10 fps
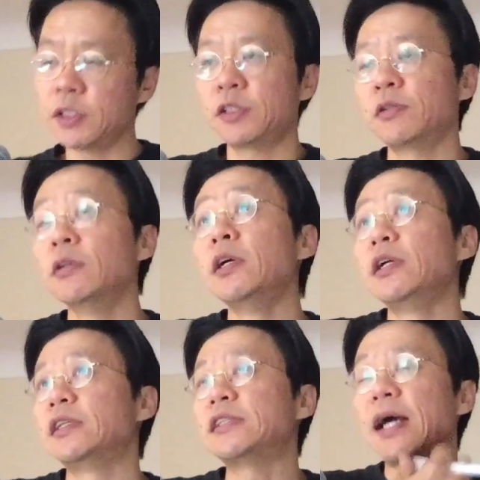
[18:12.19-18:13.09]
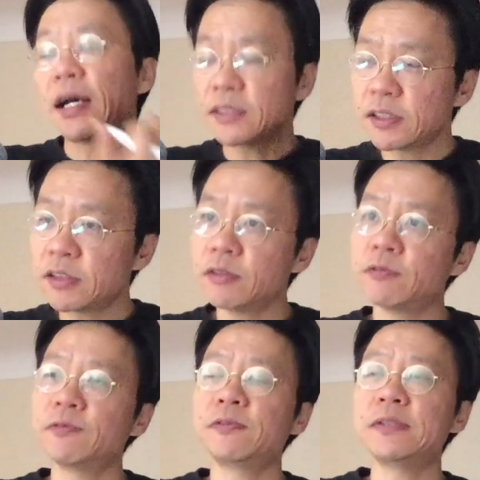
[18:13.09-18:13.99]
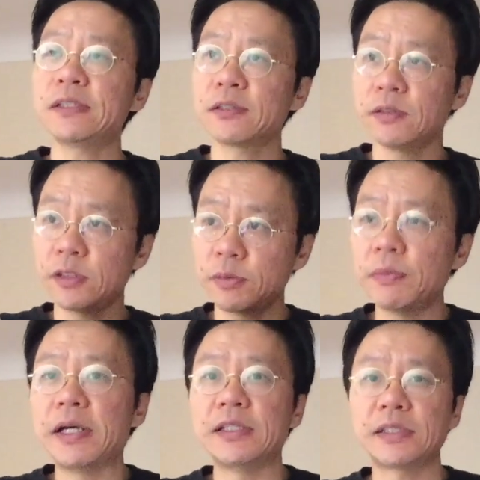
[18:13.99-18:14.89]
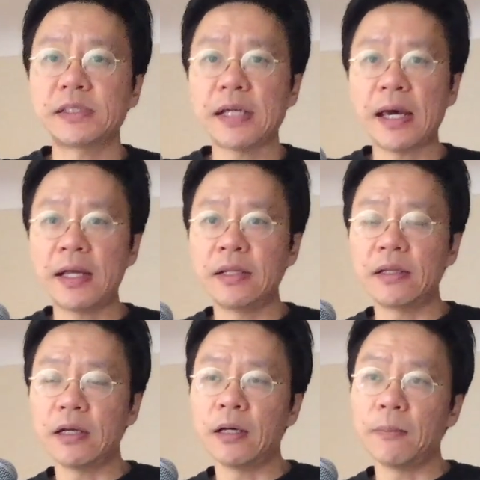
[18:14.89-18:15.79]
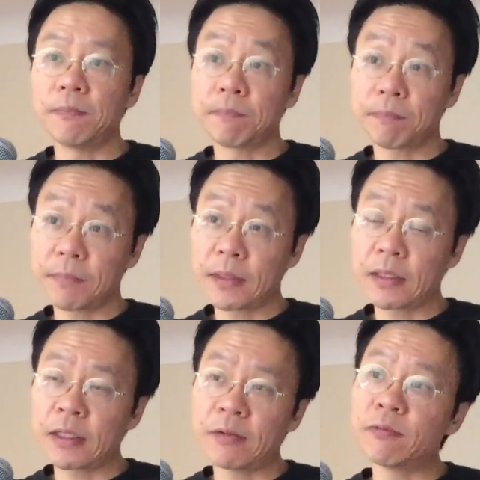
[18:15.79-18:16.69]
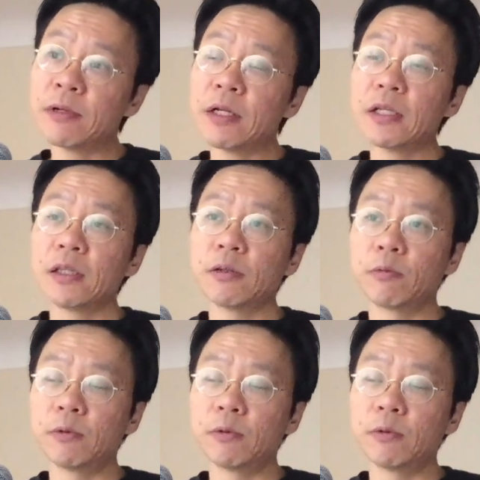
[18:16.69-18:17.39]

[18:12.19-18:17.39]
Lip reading: So this access to physical space and kind of the